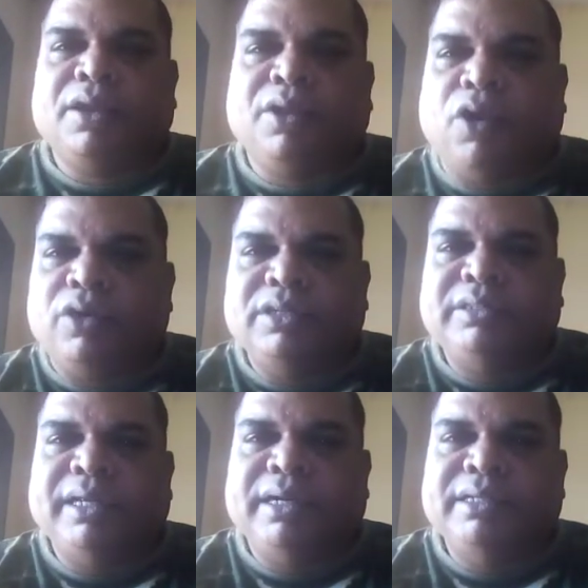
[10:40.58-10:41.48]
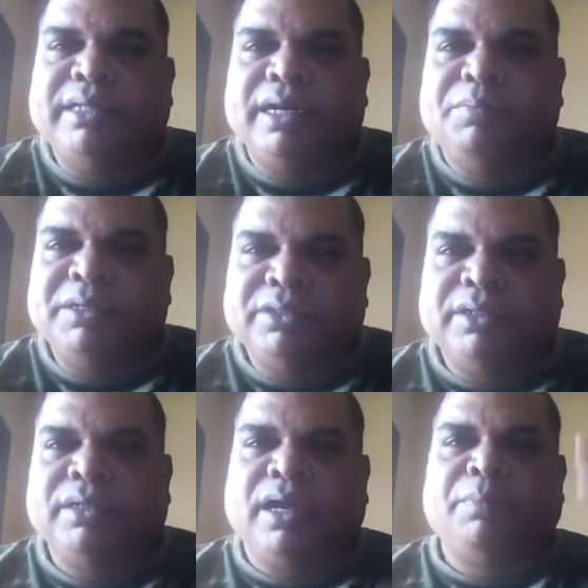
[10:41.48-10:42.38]
Gone is the undesired
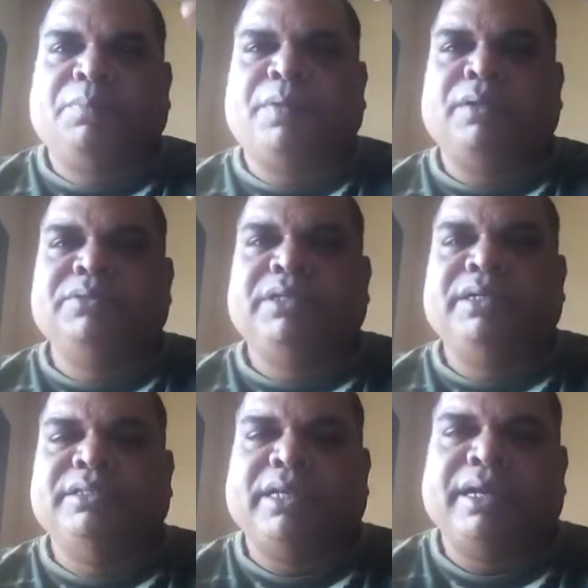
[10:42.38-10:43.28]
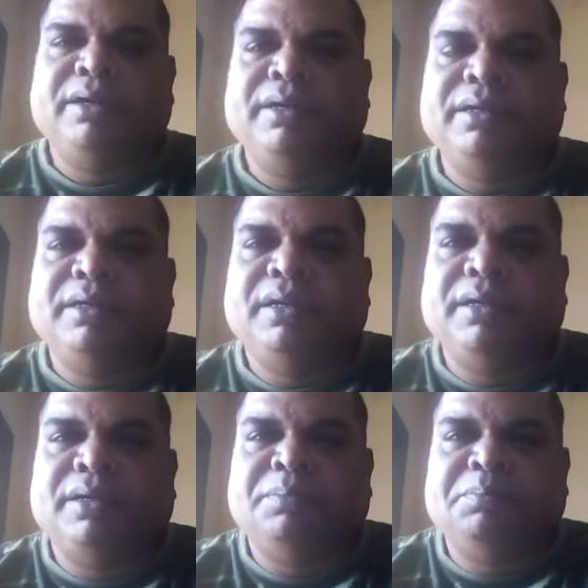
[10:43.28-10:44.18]
picture, up comes the desired
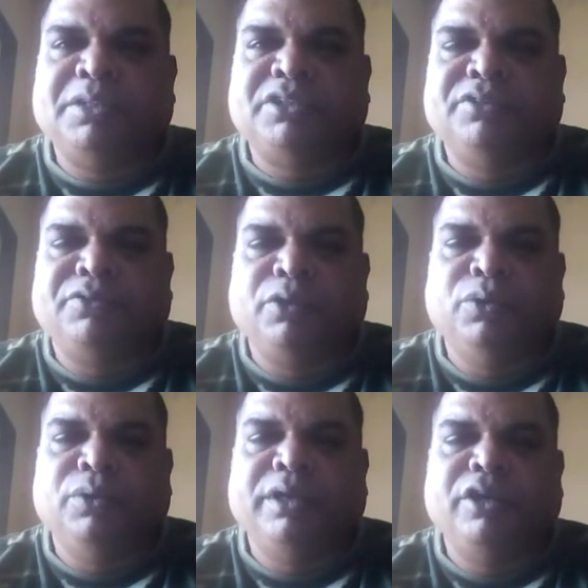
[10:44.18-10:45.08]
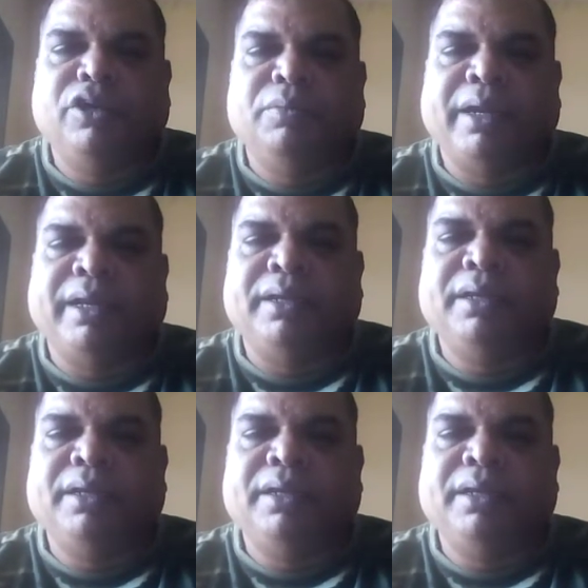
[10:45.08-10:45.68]
picture for you in your mind.